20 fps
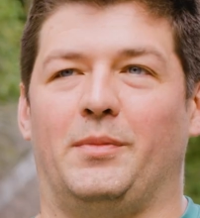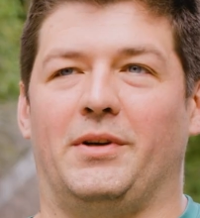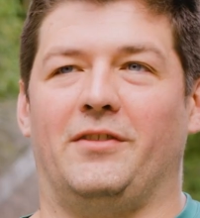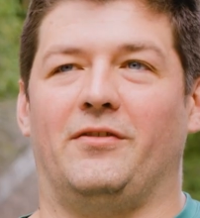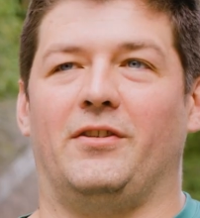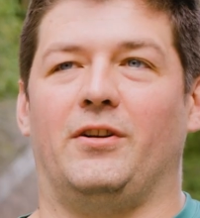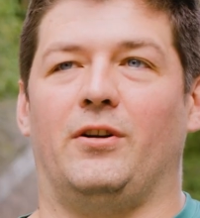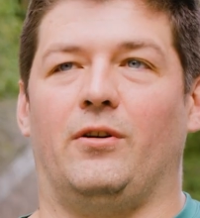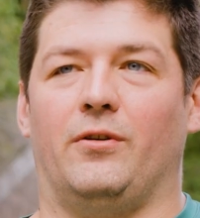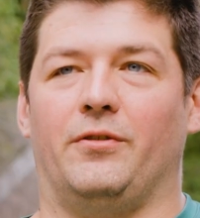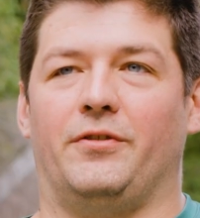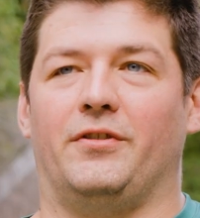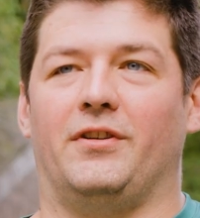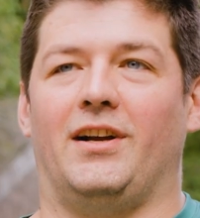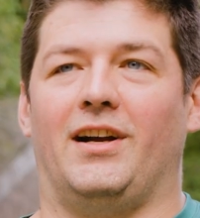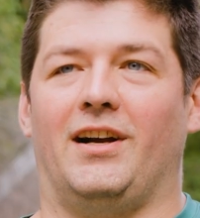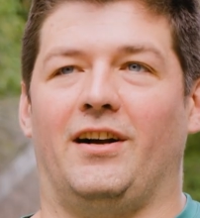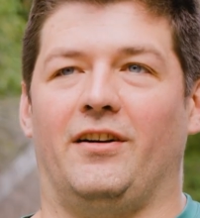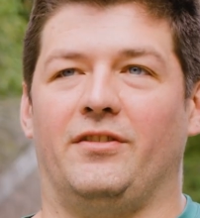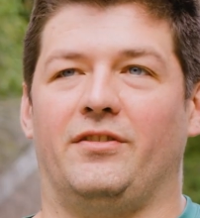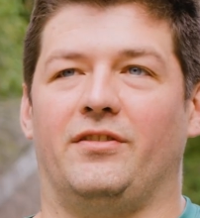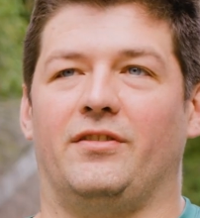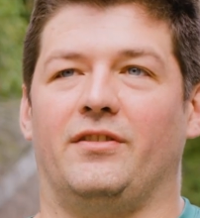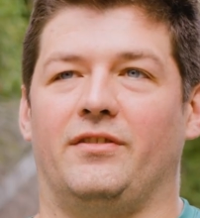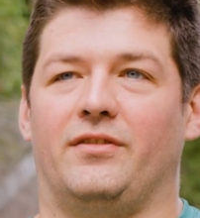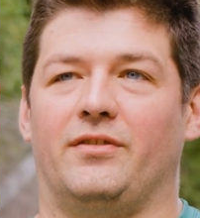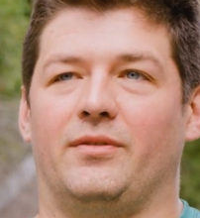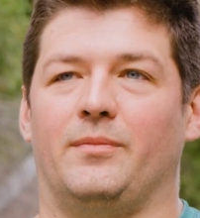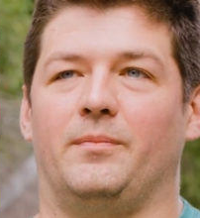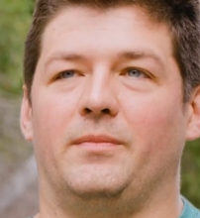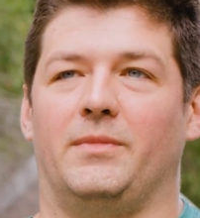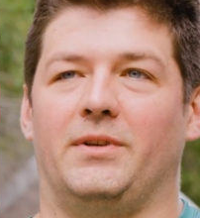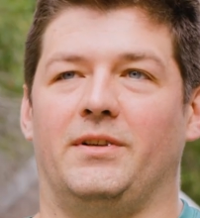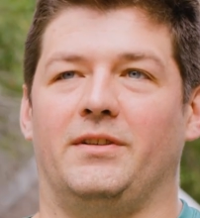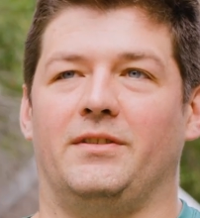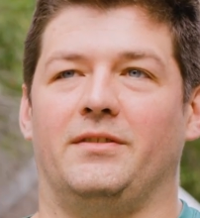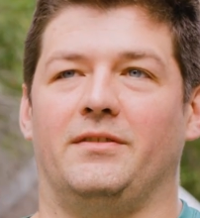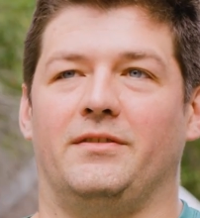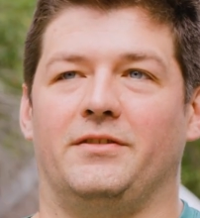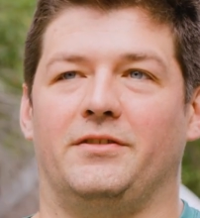bit of an older house. There's
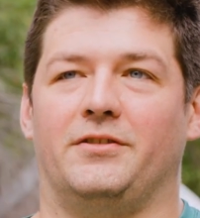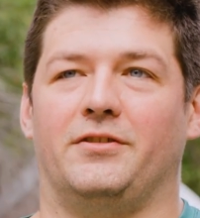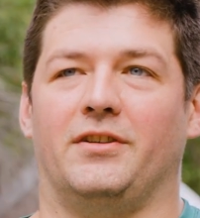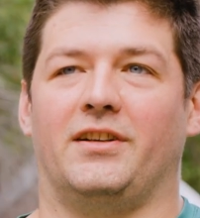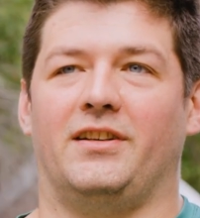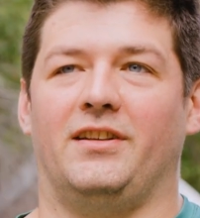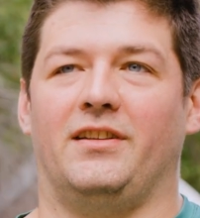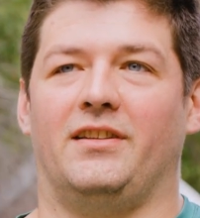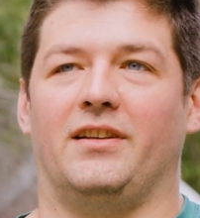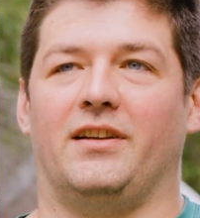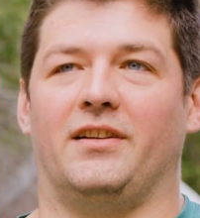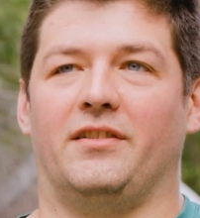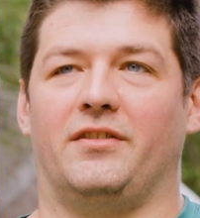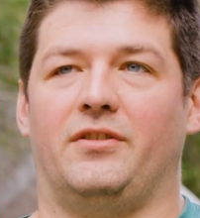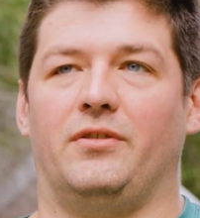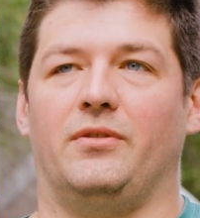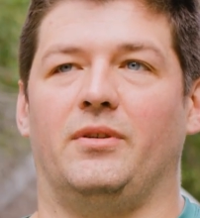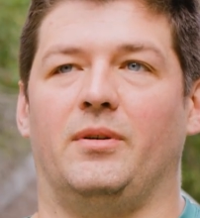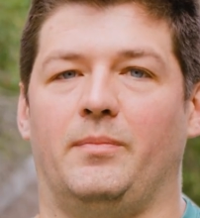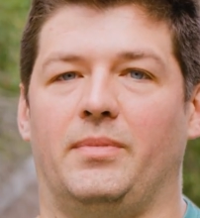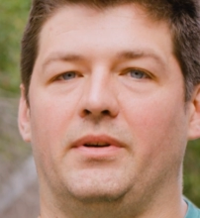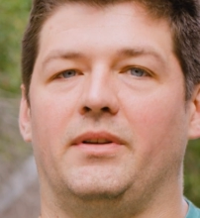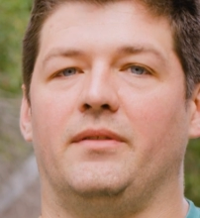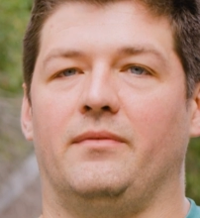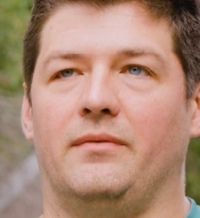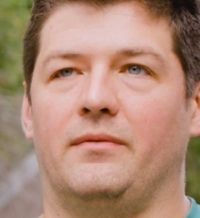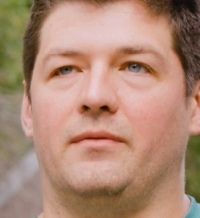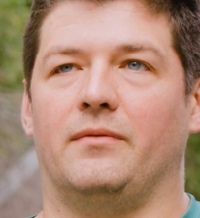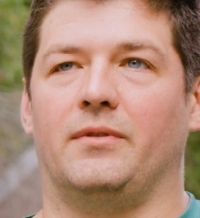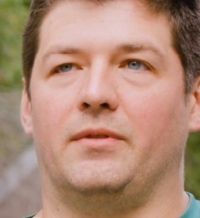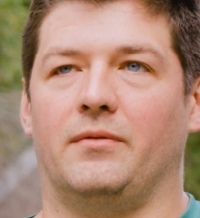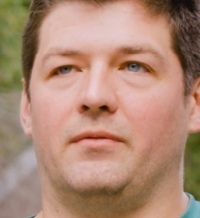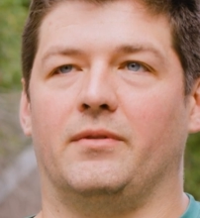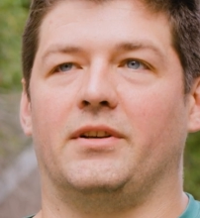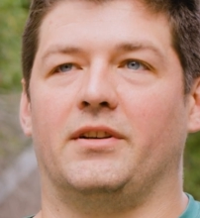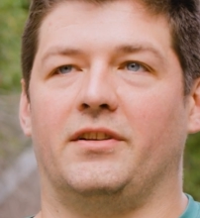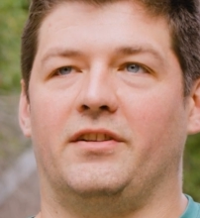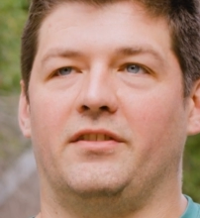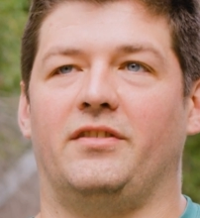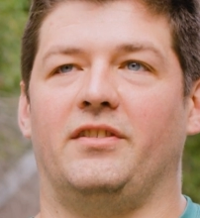some tricky things to it, but we're
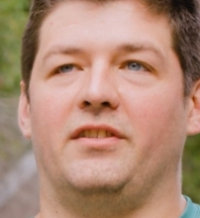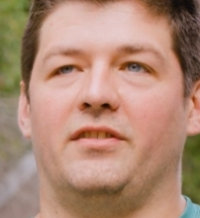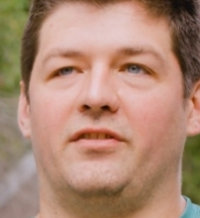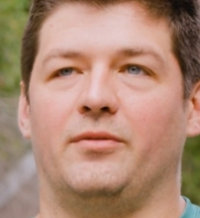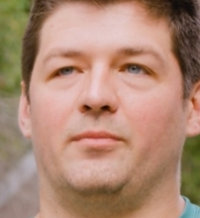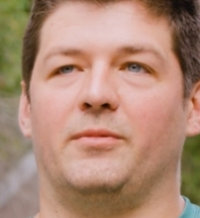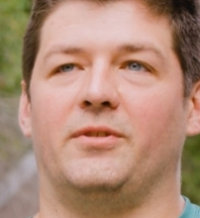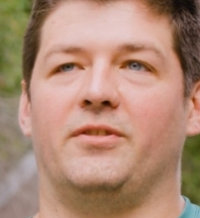going to see some